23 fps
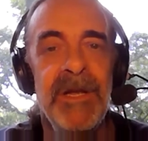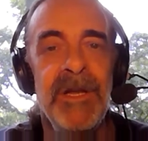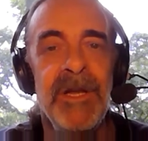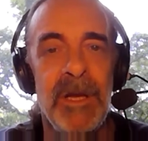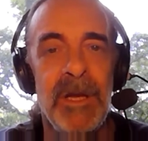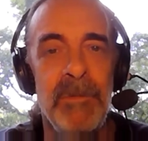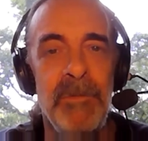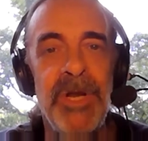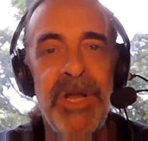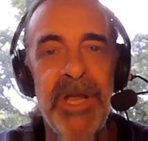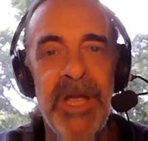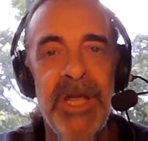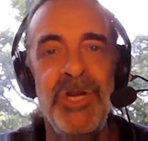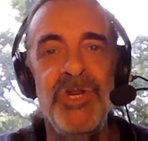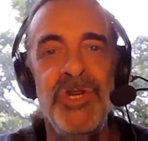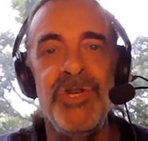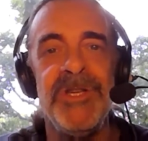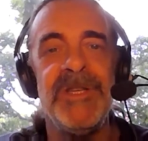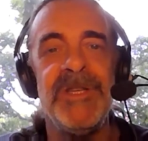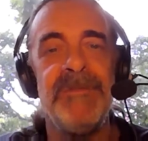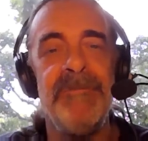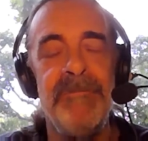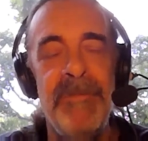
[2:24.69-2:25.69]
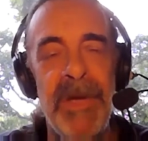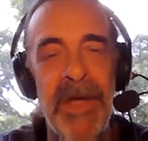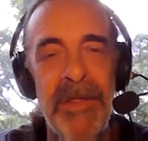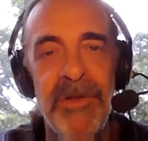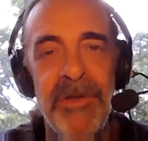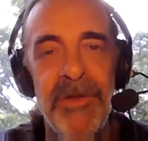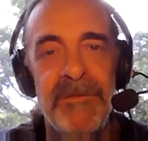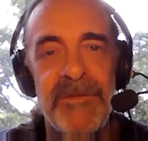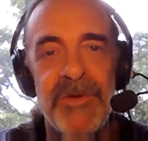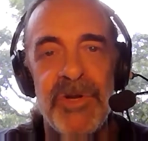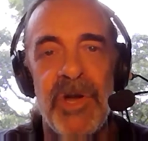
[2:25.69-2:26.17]
communications
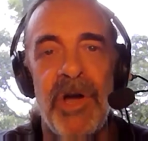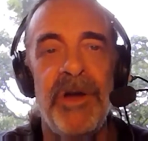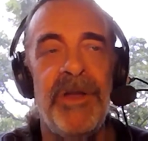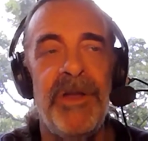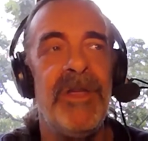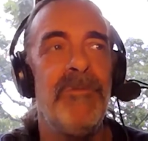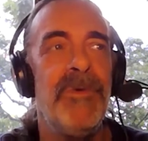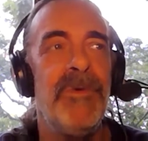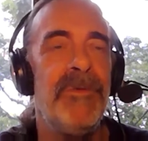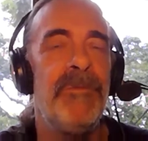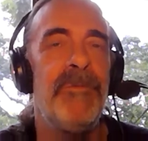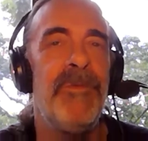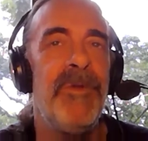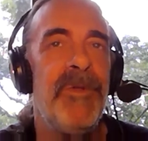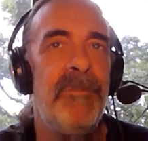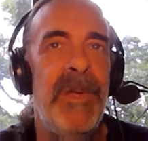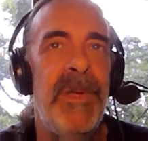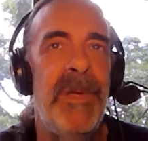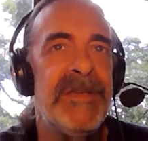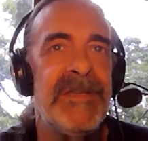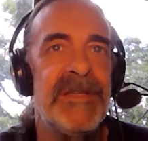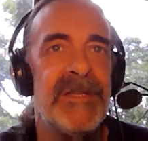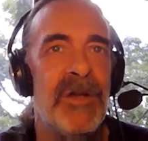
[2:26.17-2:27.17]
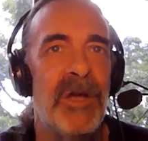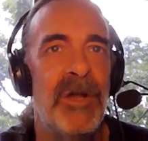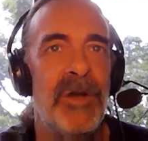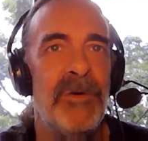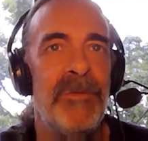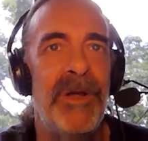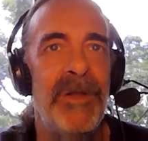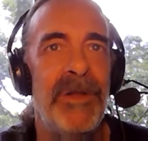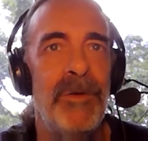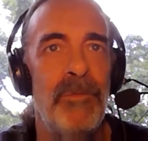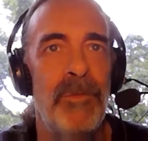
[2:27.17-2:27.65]
method of talking with bases all
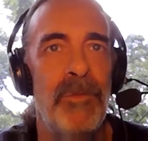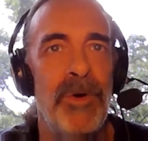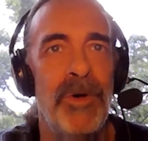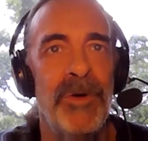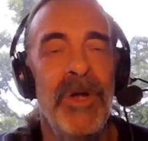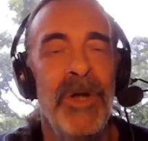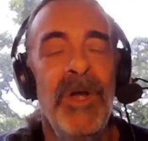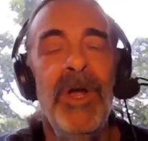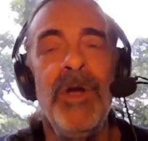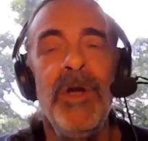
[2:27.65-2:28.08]
around the world,